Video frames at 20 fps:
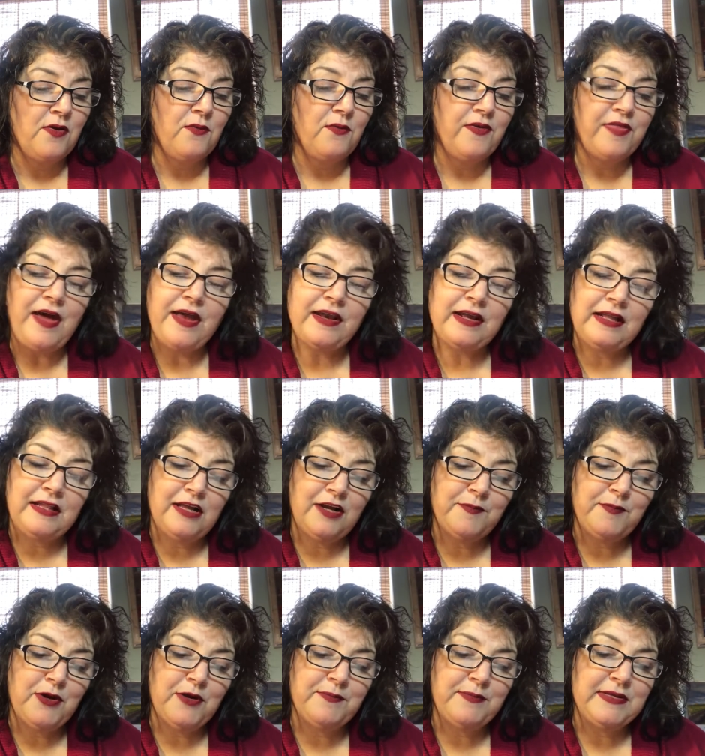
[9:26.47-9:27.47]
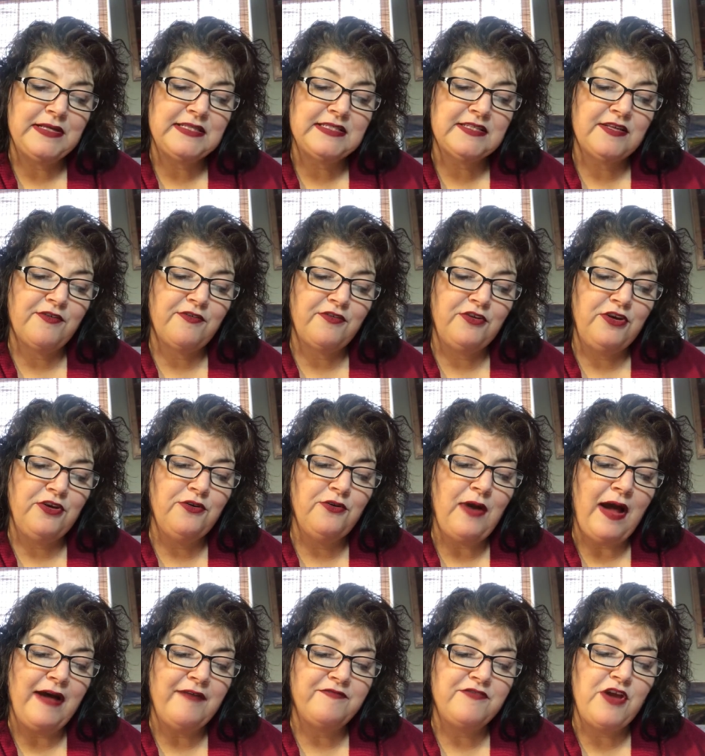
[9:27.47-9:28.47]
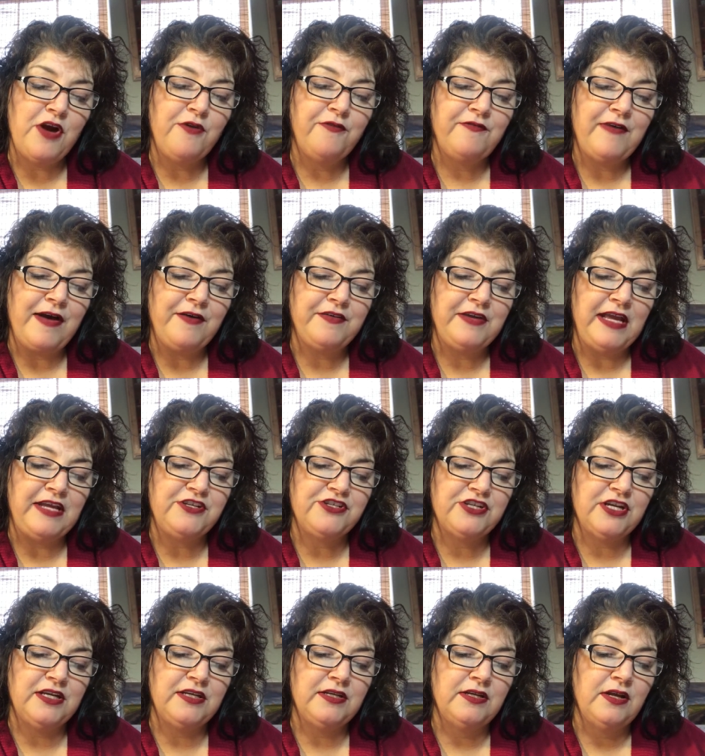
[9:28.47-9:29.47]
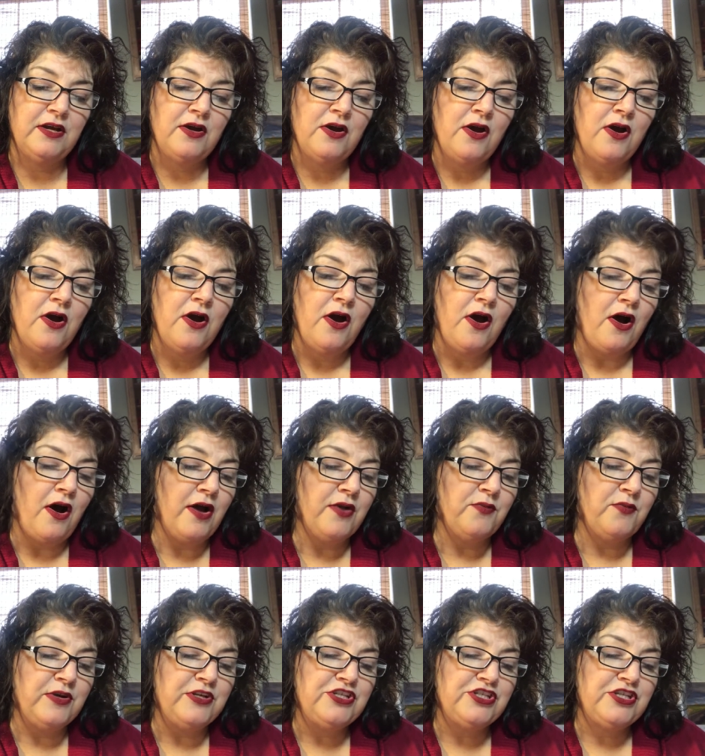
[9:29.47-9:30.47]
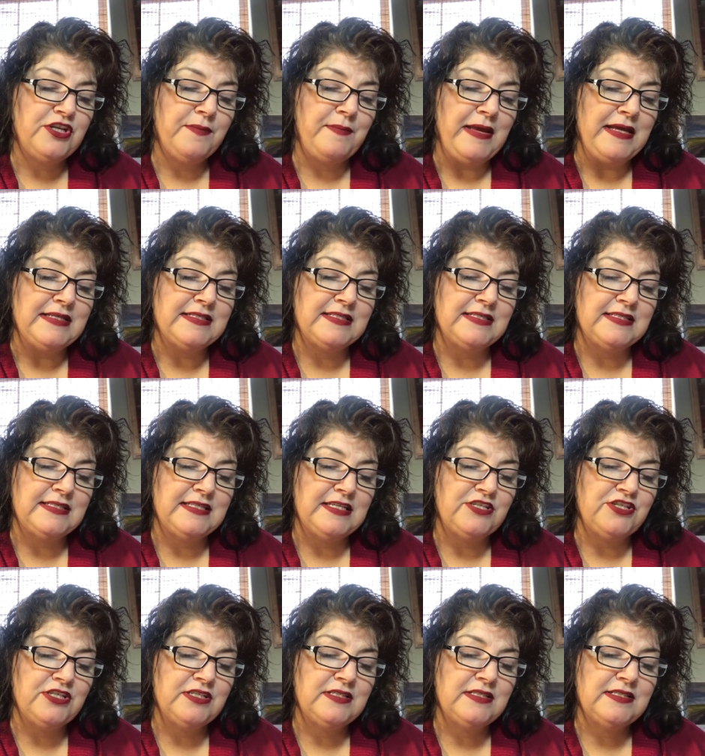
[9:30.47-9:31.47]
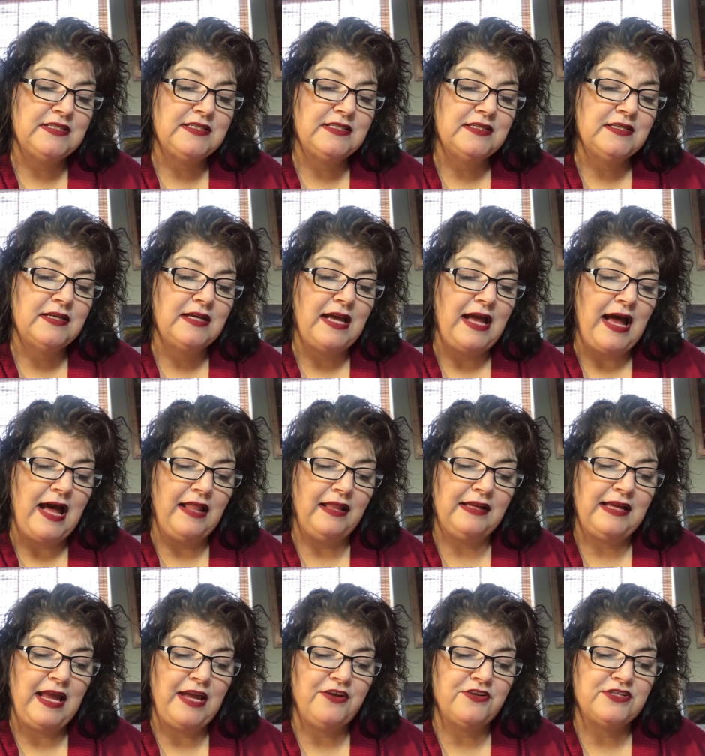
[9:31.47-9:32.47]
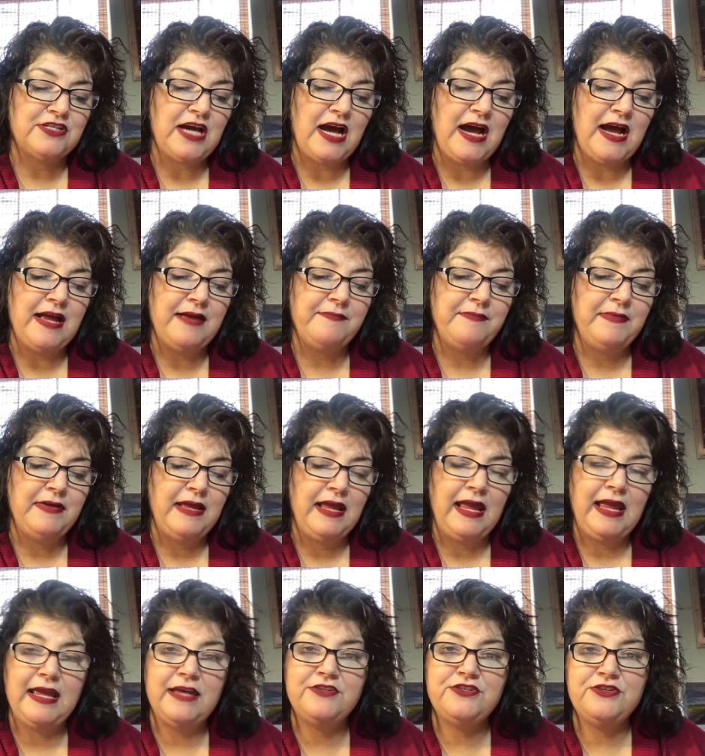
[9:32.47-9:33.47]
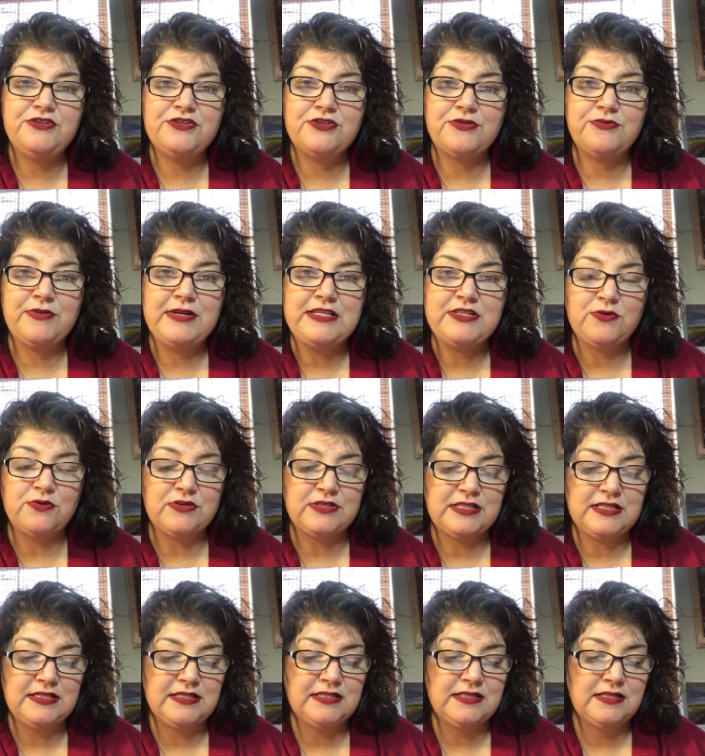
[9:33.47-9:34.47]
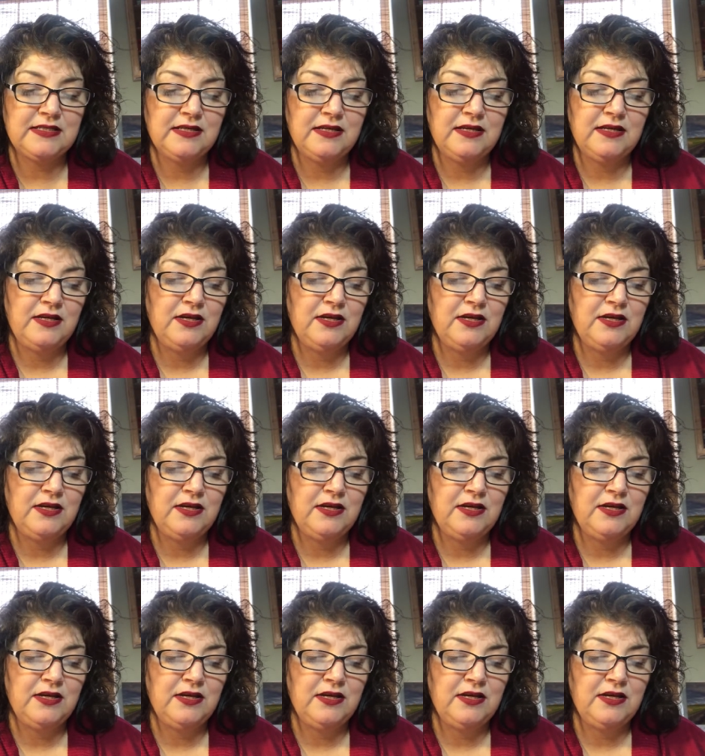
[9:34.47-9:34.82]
Without a clear purpose, you have no foundation on which to base decisions, allocate your time, and use your resources.